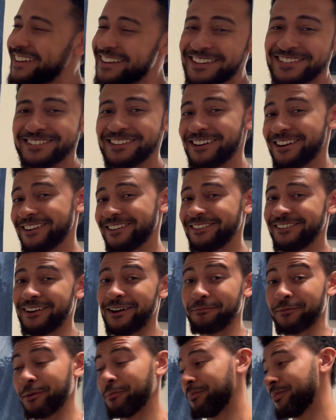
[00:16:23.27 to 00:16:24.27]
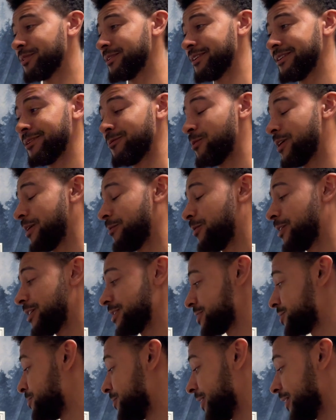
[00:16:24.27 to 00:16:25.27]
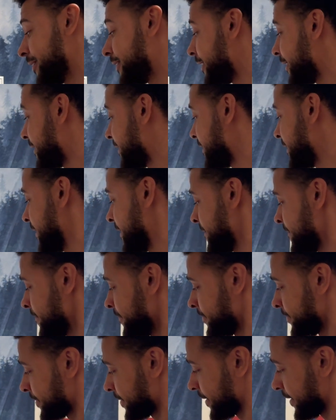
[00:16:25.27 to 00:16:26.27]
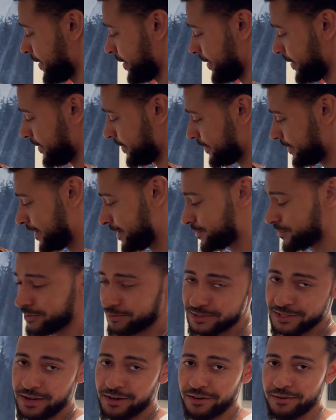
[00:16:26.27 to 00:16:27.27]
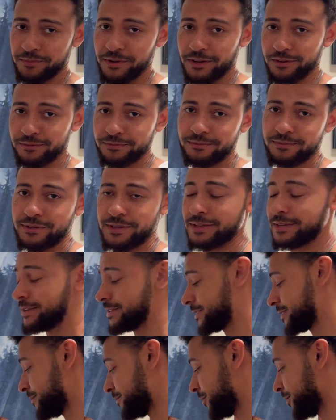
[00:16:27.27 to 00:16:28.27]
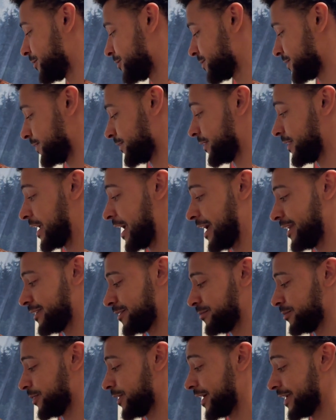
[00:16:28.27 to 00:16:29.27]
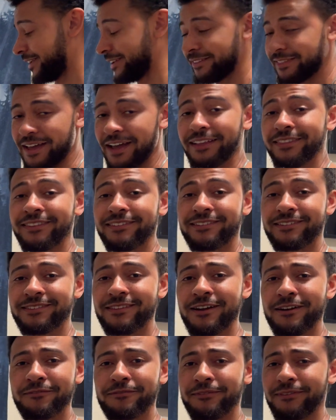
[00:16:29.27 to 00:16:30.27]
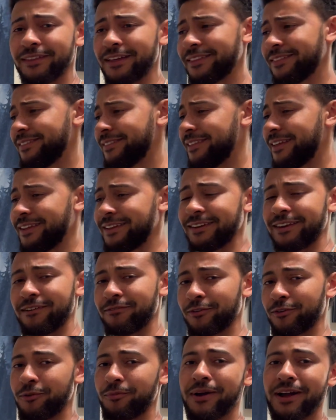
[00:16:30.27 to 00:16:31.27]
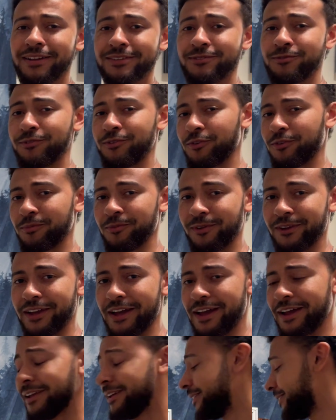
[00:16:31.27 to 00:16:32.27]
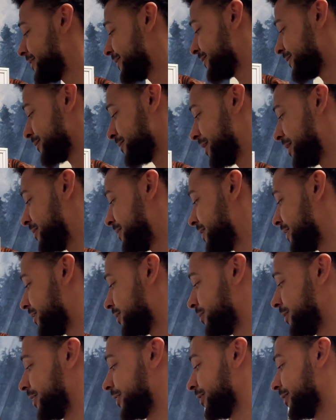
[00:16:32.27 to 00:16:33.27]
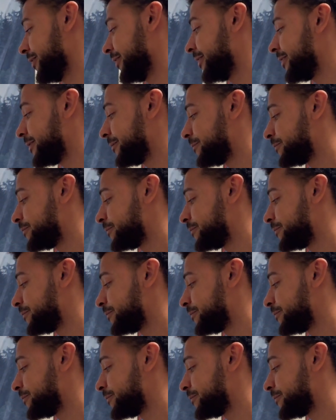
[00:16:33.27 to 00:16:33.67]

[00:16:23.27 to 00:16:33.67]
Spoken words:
Sorry, dude, I'm completely whitewashed, but that's what I'm talking about. Some girls end up liking that stuff and then they can never go back to a normal guy. So maybe that'll be her.